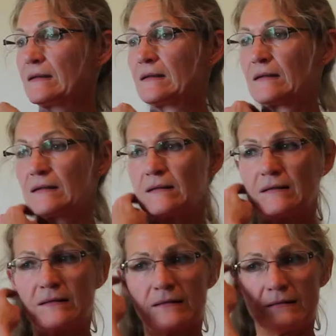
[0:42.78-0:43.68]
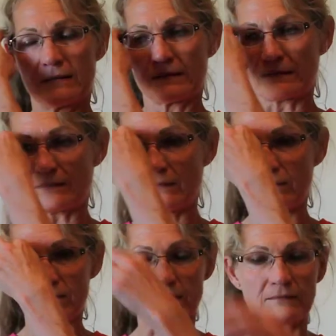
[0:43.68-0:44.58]

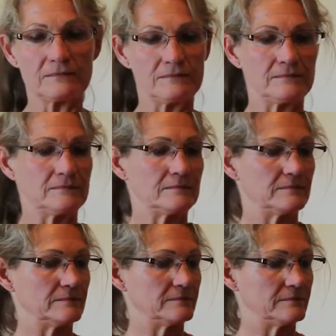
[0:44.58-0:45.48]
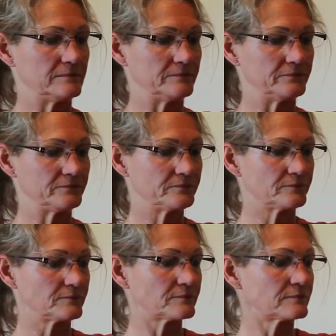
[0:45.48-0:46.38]

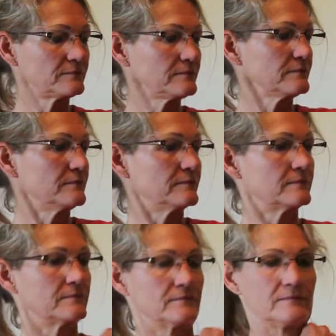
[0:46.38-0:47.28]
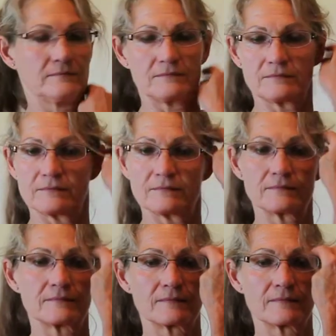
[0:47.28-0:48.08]
[no speech]